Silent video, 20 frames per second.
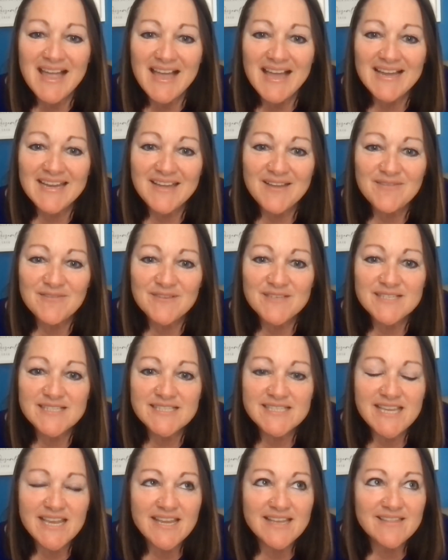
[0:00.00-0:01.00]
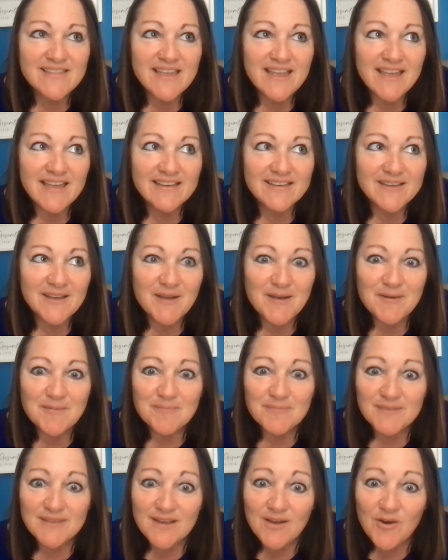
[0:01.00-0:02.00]
I have to say that
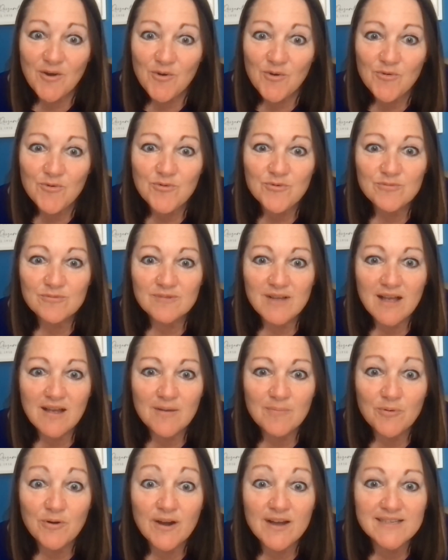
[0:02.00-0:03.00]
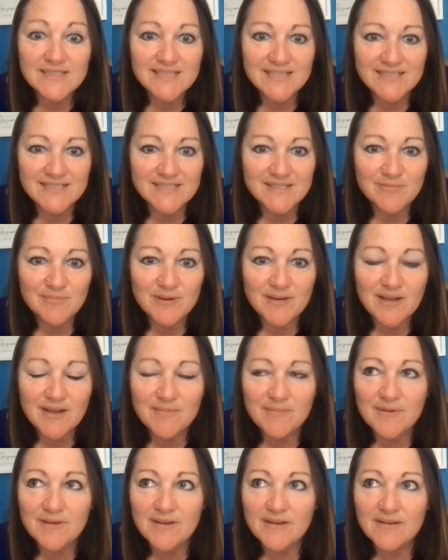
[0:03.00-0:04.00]
the whole process to
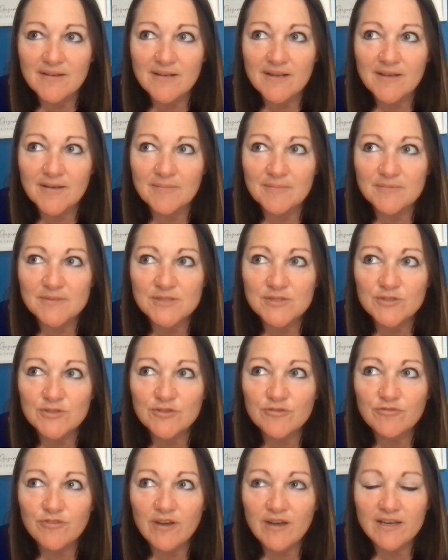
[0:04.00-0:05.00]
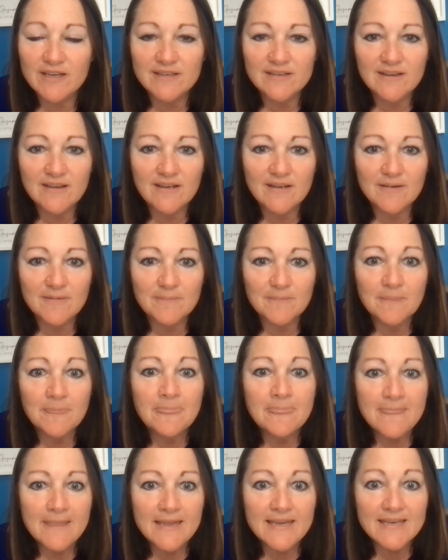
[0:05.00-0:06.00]
become a certified
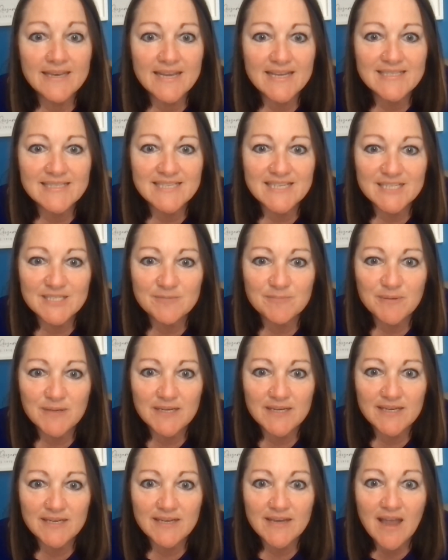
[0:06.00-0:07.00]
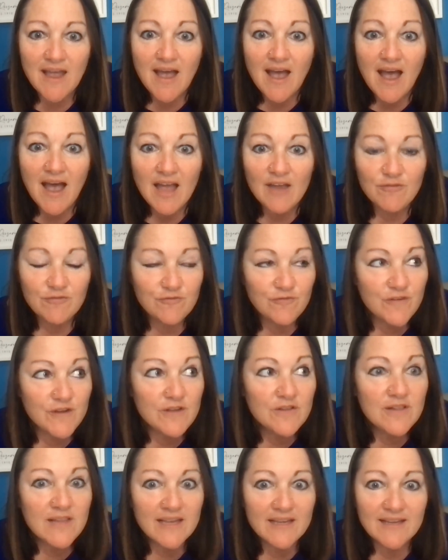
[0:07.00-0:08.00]
in SSP, I
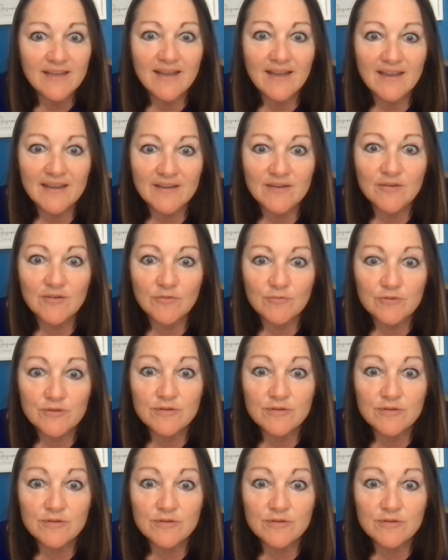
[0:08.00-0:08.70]
feel like I